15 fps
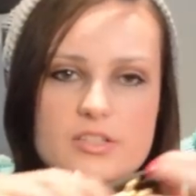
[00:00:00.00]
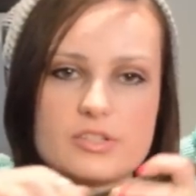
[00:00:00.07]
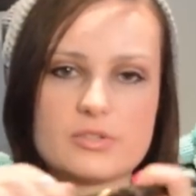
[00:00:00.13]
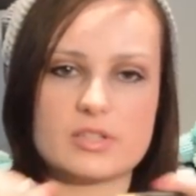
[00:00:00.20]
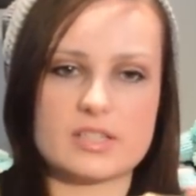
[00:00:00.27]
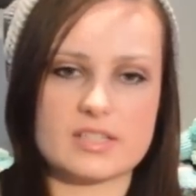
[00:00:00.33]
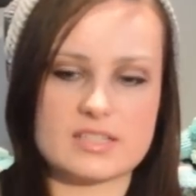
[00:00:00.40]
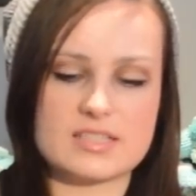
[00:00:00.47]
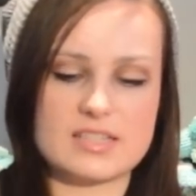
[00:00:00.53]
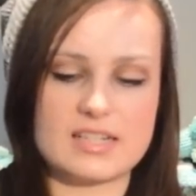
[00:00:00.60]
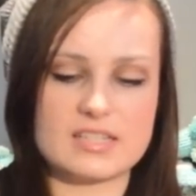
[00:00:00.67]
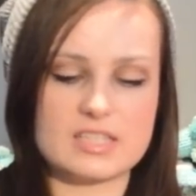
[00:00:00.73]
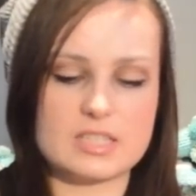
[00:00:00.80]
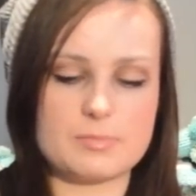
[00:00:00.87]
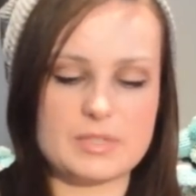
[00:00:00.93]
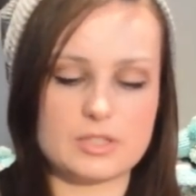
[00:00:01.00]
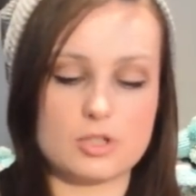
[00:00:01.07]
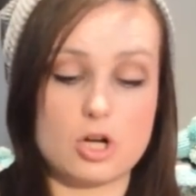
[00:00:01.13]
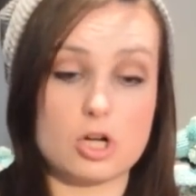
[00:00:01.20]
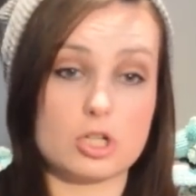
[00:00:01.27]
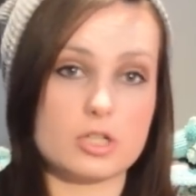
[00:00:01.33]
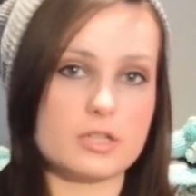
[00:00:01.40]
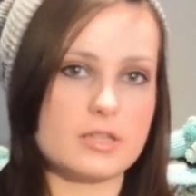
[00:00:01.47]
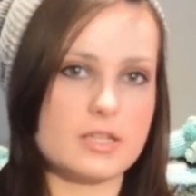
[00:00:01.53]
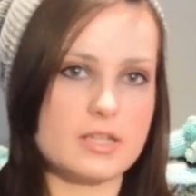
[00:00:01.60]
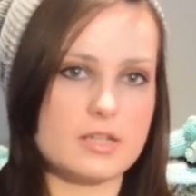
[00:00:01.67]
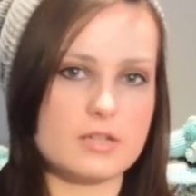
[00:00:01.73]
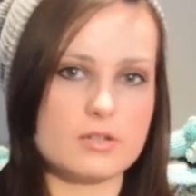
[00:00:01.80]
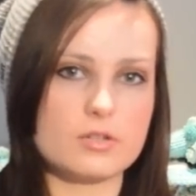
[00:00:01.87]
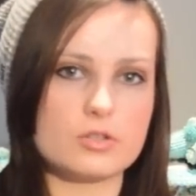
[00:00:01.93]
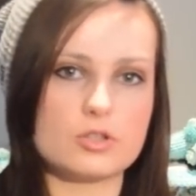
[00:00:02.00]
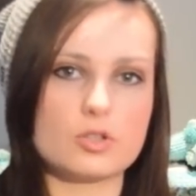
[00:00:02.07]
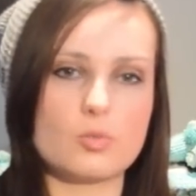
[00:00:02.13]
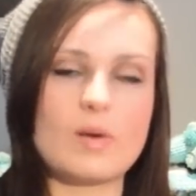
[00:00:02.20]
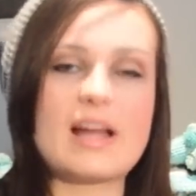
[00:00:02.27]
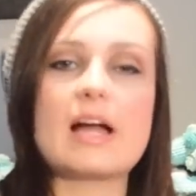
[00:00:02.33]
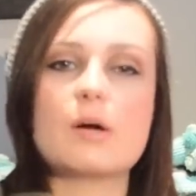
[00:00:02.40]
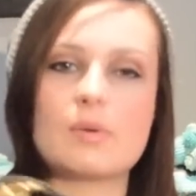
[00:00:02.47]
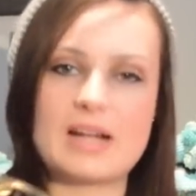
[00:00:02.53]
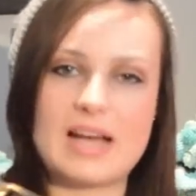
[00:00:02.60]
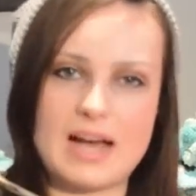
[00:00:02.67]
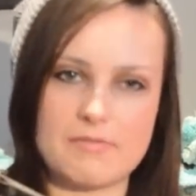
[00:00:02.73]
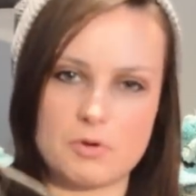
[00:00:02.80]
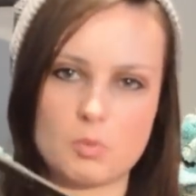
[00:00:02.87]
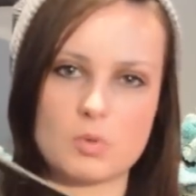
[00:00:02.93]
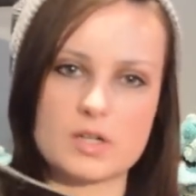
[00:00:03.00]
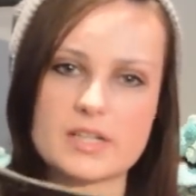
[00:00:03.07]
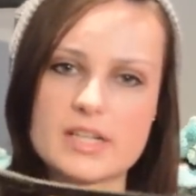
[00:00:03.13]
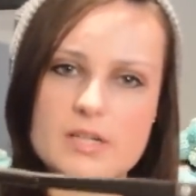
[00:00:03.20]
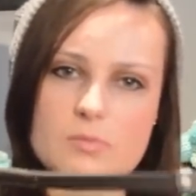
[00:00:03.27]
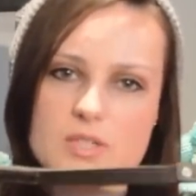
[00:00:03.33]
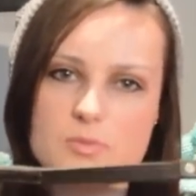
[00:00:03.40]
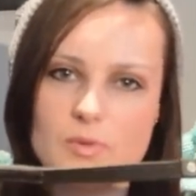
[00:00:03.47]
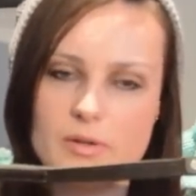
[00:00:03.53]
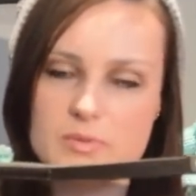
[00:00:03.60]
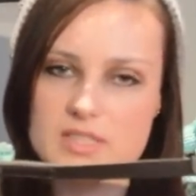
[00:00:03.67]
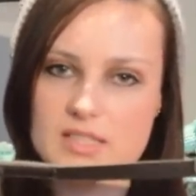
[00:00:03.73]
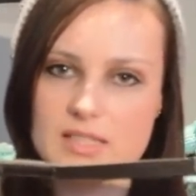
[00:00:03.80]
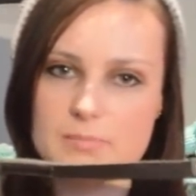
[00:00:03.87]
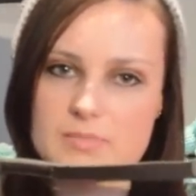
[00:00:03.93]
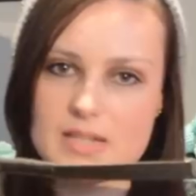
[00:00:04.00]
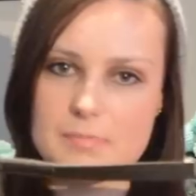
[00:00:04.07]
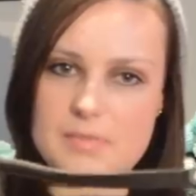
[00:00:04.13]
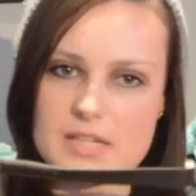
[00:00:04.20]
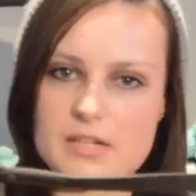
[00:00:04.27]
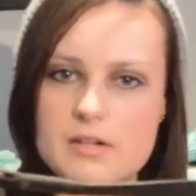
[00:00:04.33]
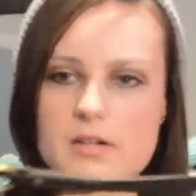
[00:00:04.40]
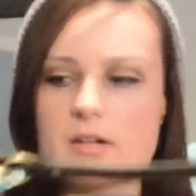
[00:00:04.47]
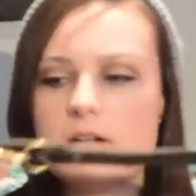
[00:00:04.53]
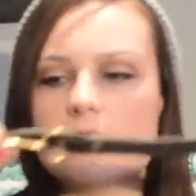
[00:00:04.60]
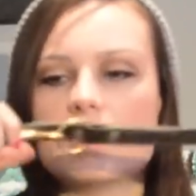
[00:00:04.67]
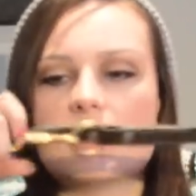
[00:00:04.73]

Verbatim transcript: You can extend it to be longer. The, the way I would have it working was when it was clipped up here,